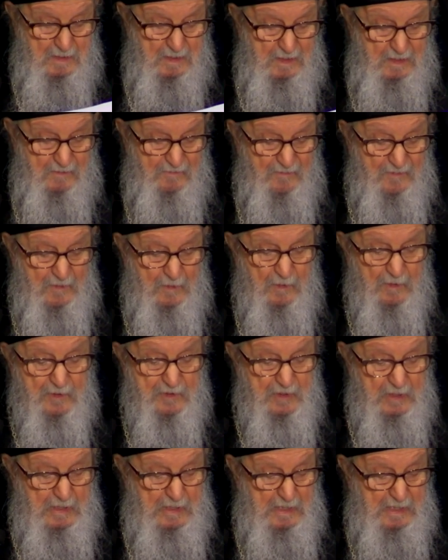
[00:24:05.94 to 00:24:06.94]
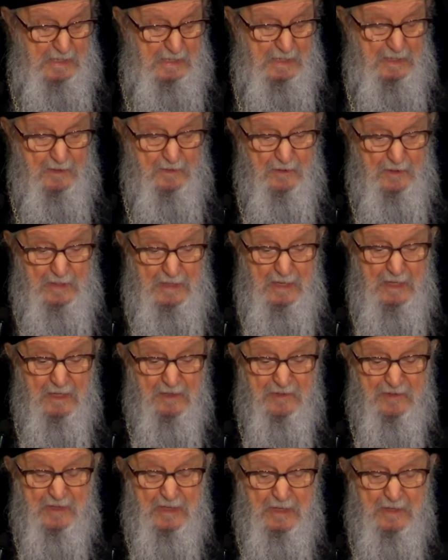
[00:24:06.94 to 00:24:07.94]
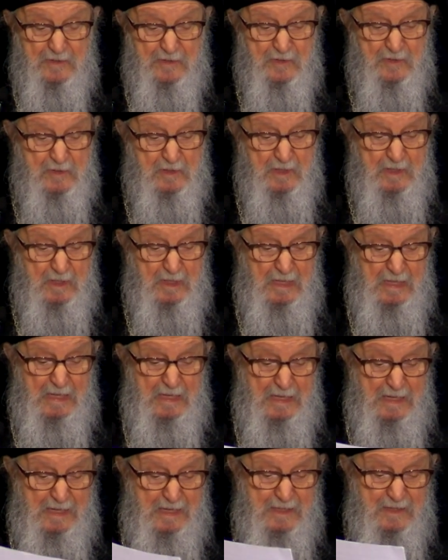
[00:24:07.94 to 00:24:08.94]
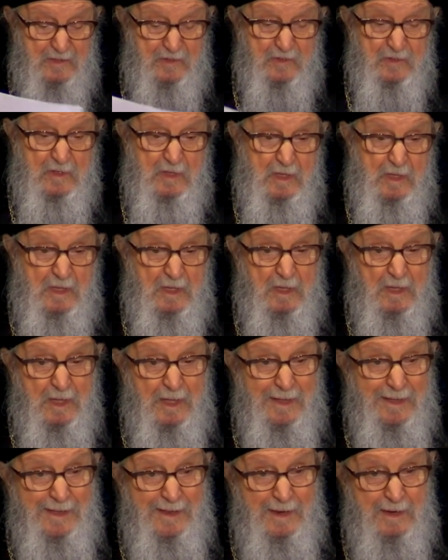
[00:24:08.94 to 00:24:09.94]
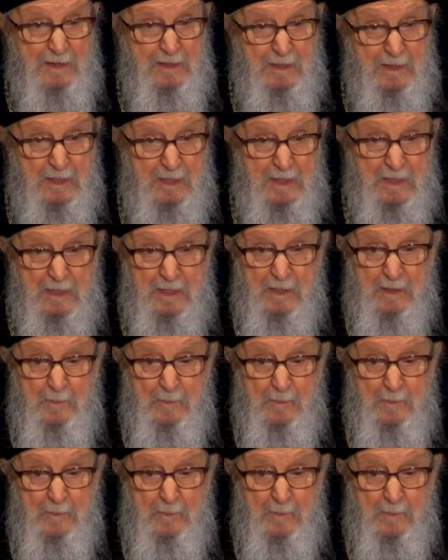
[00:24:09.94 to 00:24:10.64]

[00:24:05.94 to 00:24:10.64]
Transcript: if philoxenia in the real sense has any